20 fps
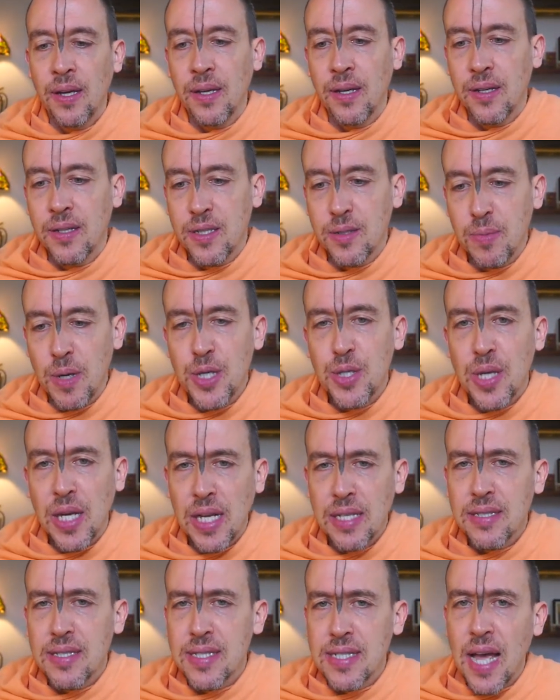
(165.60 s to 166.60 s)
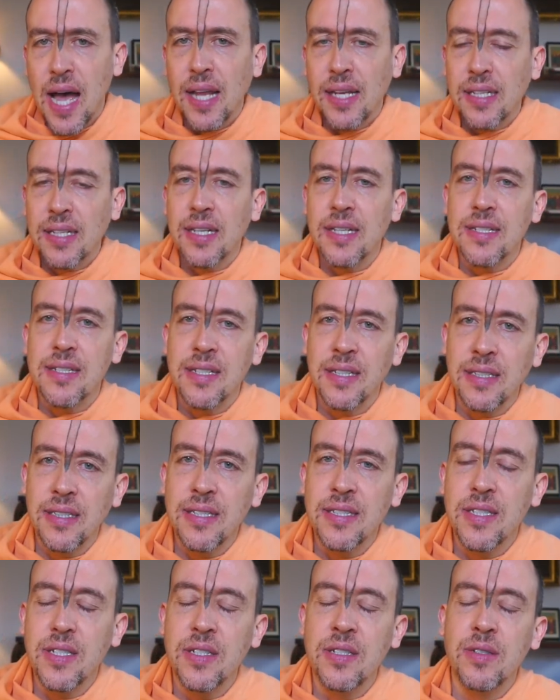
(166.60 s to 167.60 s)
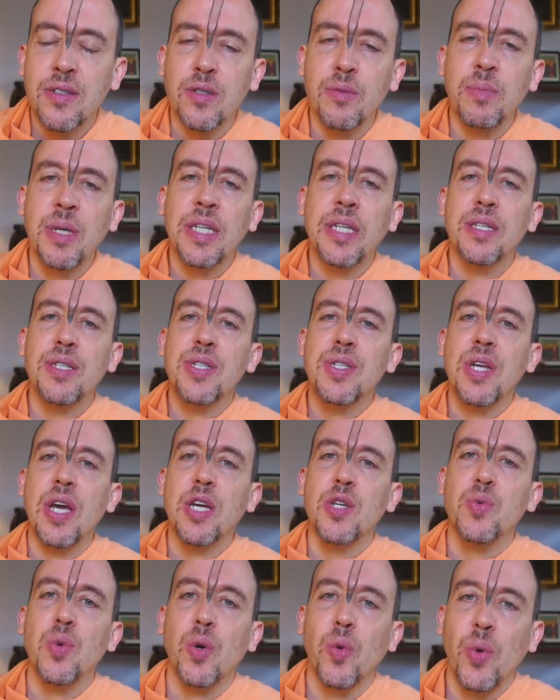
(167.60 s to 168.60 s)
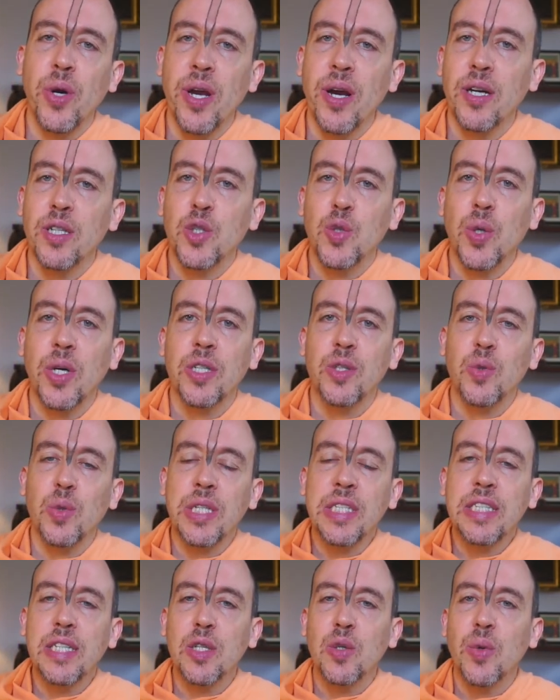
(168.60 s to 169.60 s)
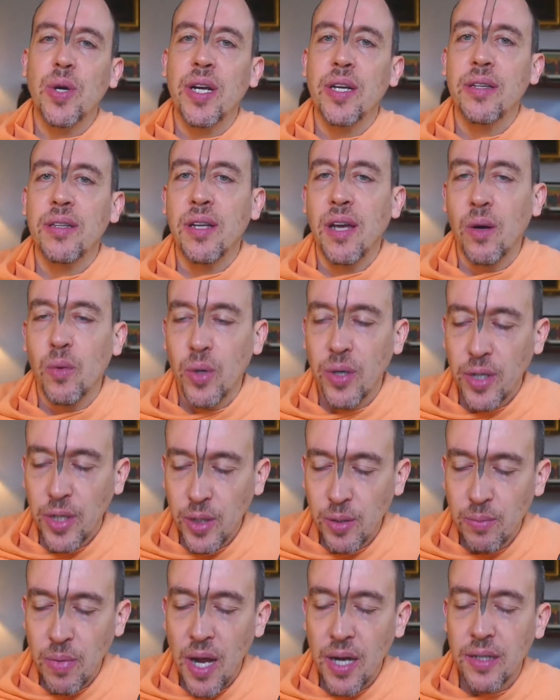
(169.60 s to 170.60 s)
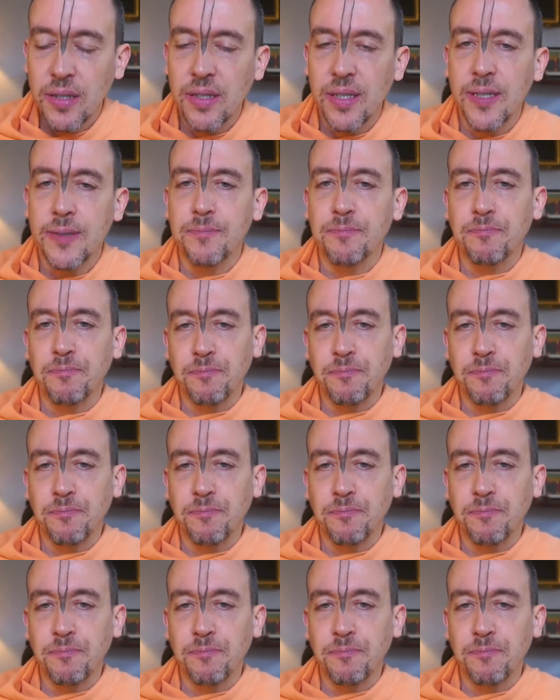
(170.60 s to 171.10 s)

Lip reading: Especially as sadhakas in the intermediate stage, where we are trying to integrate our humanity